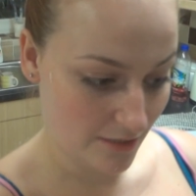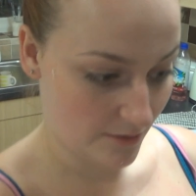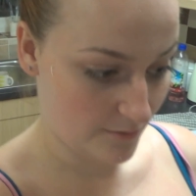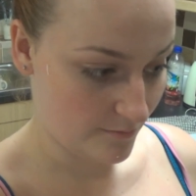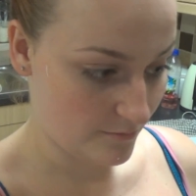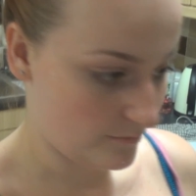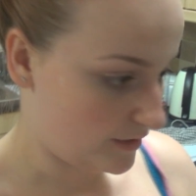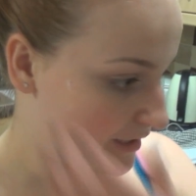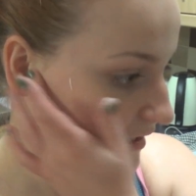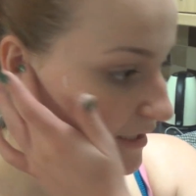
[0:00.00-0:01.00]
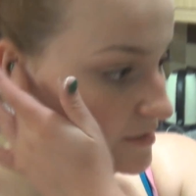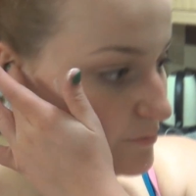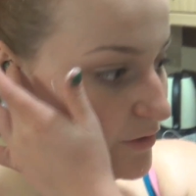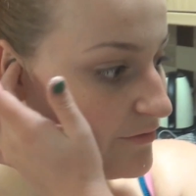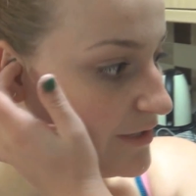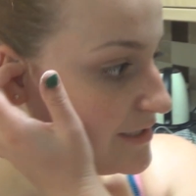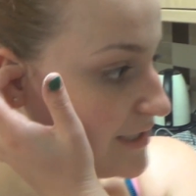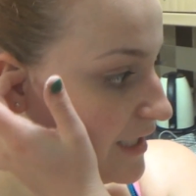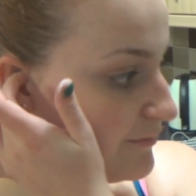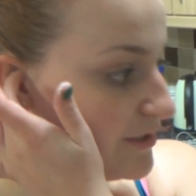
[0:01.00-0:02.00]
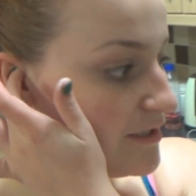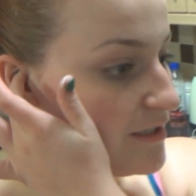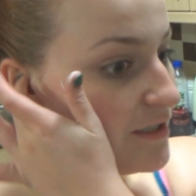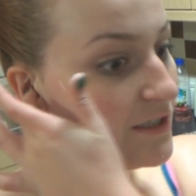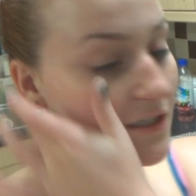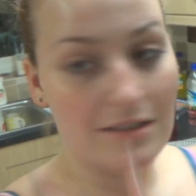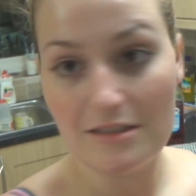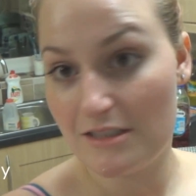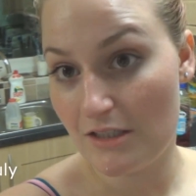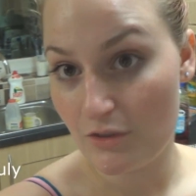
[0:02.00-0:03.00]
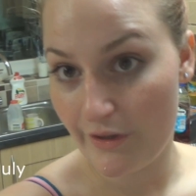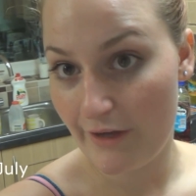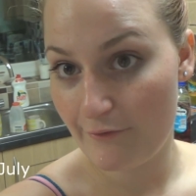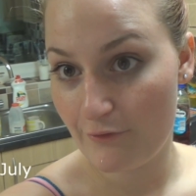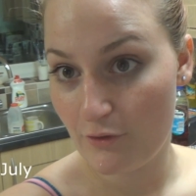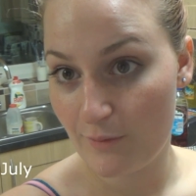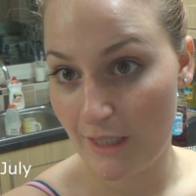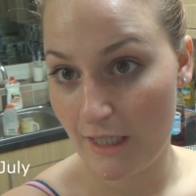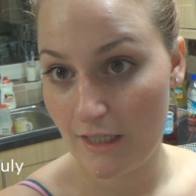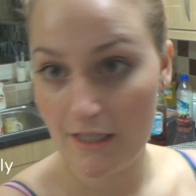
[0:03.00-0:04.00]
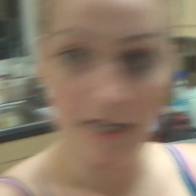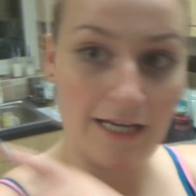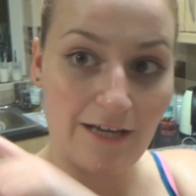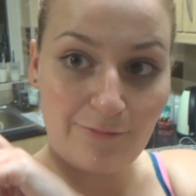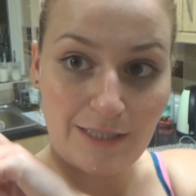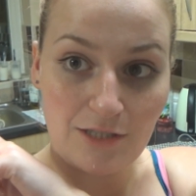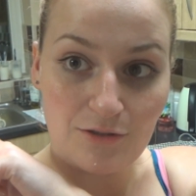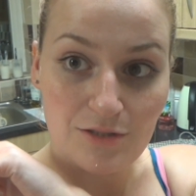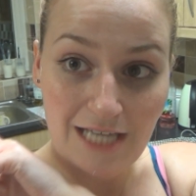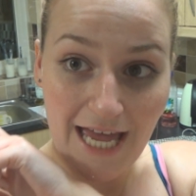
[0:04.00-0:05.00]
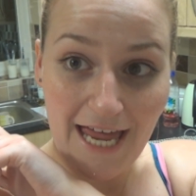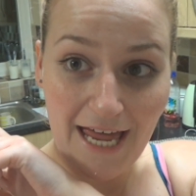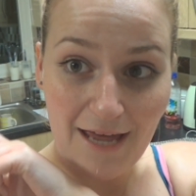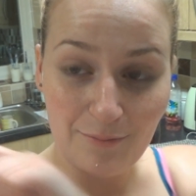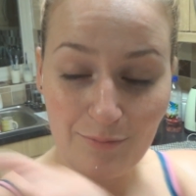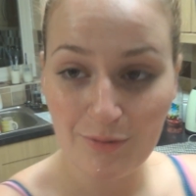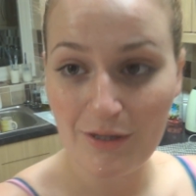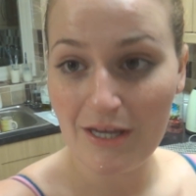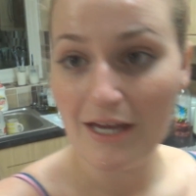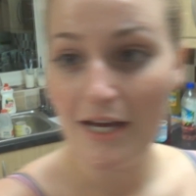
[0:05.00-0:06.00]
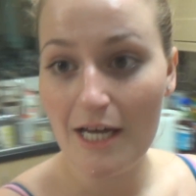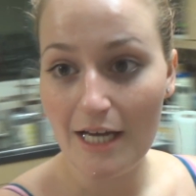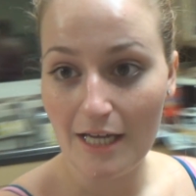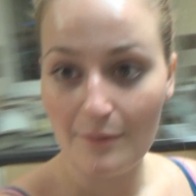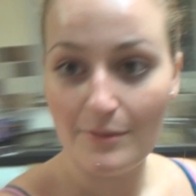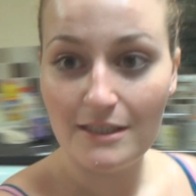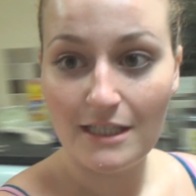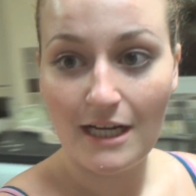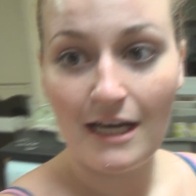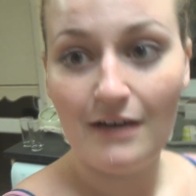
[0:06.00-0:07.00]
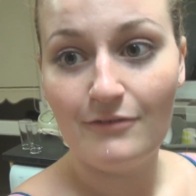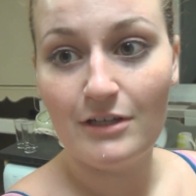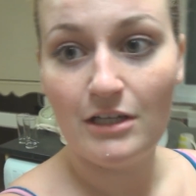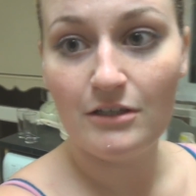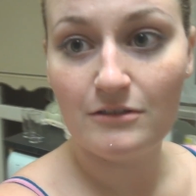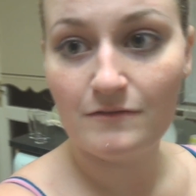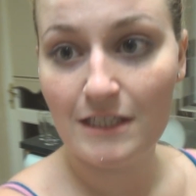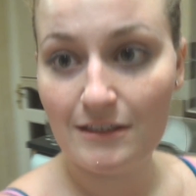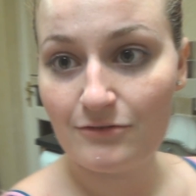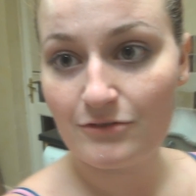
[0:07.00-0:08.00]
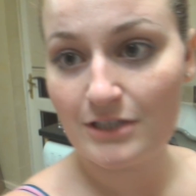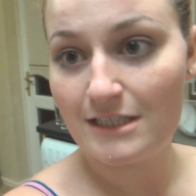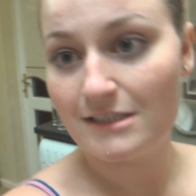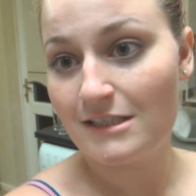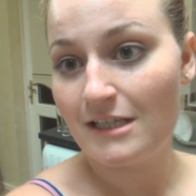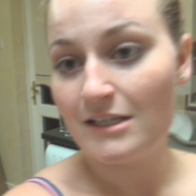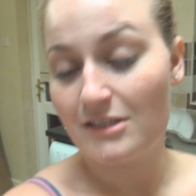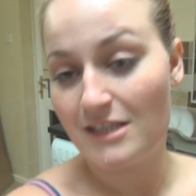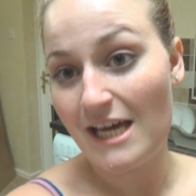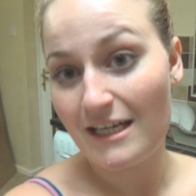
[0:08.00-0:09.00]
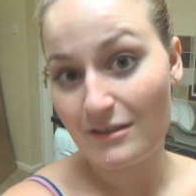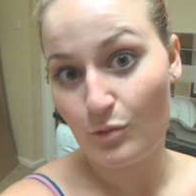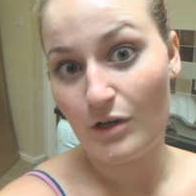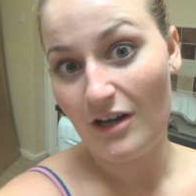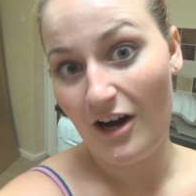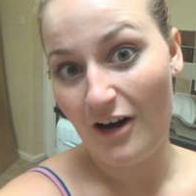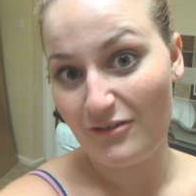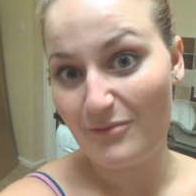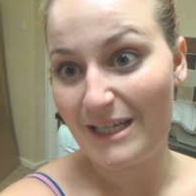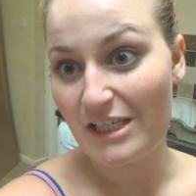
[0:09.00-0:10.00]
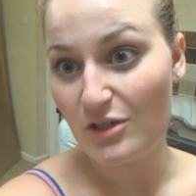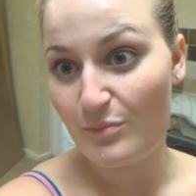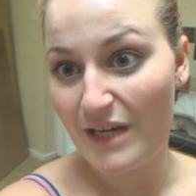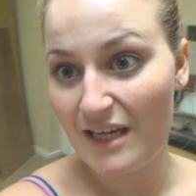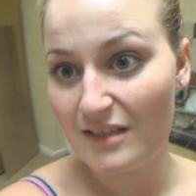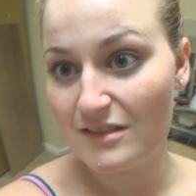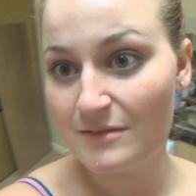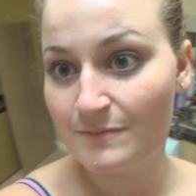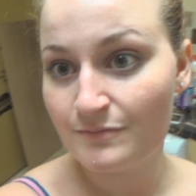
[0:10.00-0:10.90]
My ex-boyfriend came and did all that for me. I have my new tap. And then I have a load of deliveries. So that is one half of my new bed.